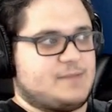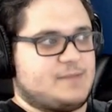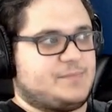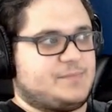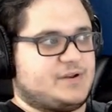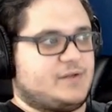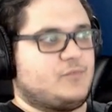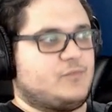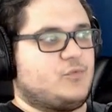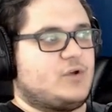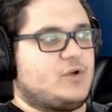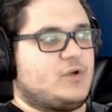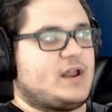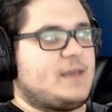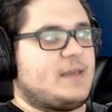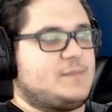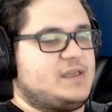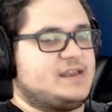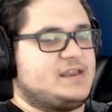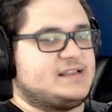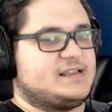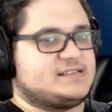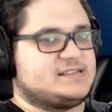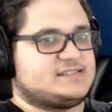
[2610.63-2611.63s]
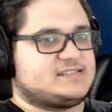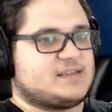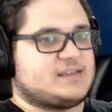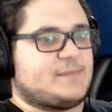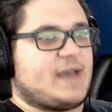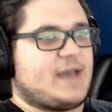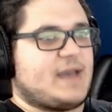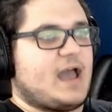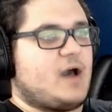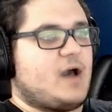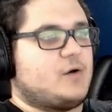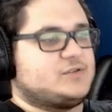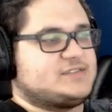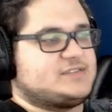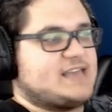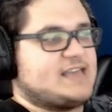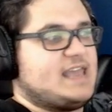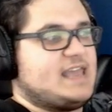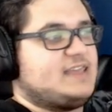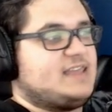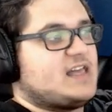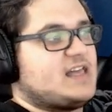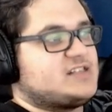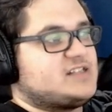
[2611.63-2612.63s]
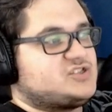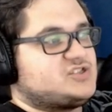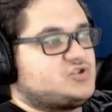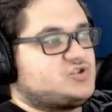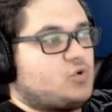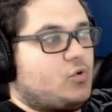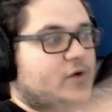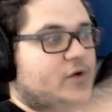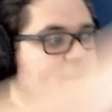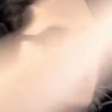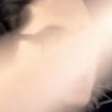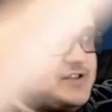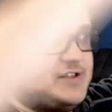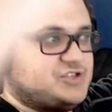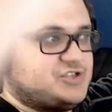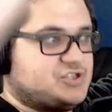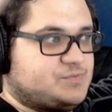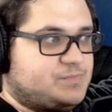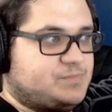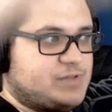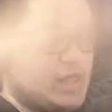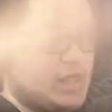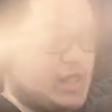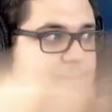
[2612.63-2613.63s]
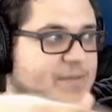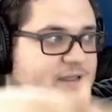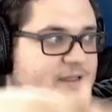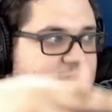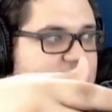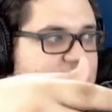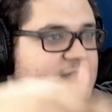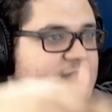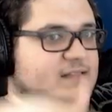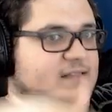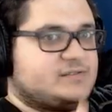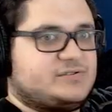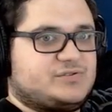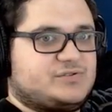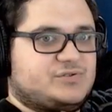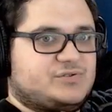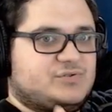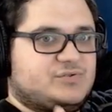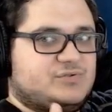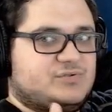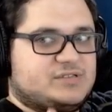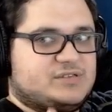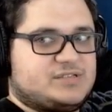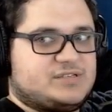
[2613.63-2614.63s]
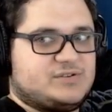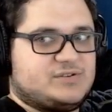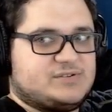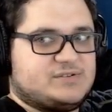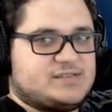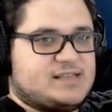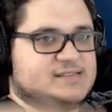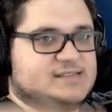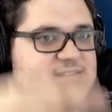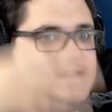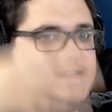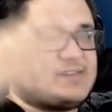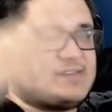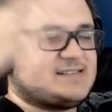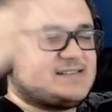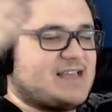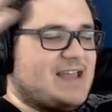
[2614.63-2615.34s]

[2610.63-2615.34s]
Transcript: but what I mean is somehow take that store and just plop it into the Series S and X.